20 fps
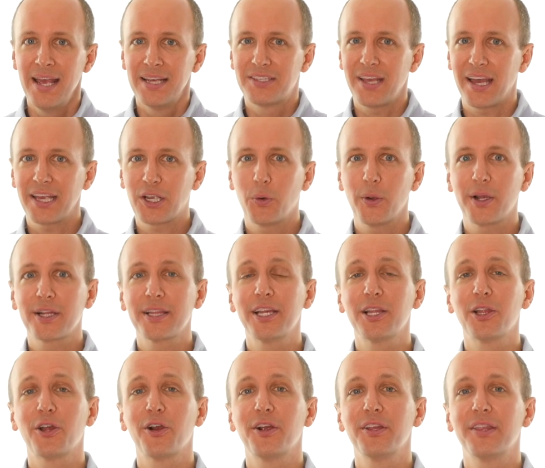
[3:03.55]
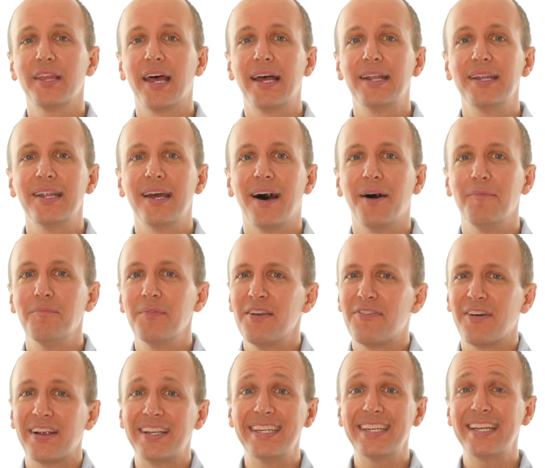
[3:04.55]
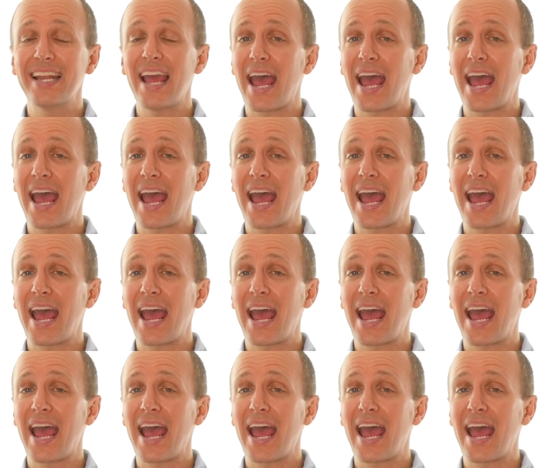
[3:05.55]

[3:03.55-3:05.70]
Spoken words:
See, I quickly learned that if I didn't